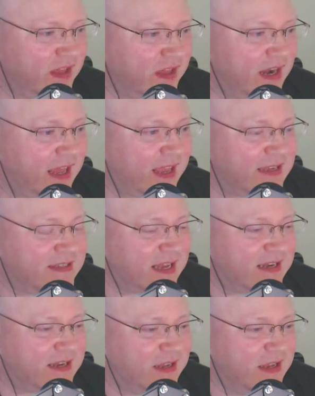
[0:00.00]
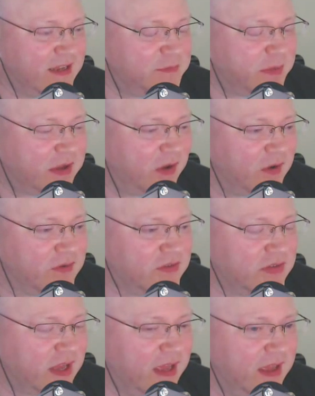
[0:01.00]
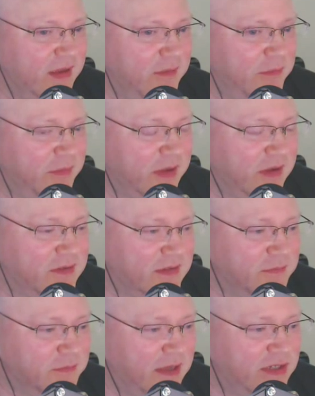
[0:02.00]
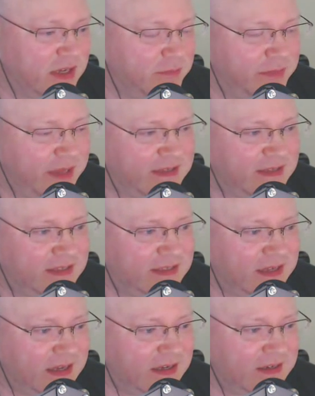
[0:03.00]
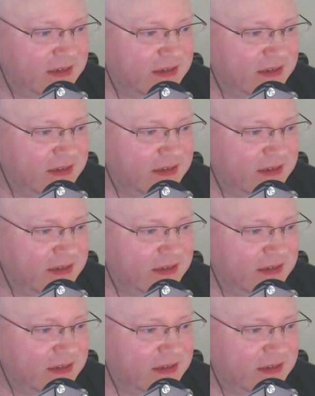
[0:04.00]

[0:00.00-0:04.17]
And like I said, it's because there's magic and pixies inside.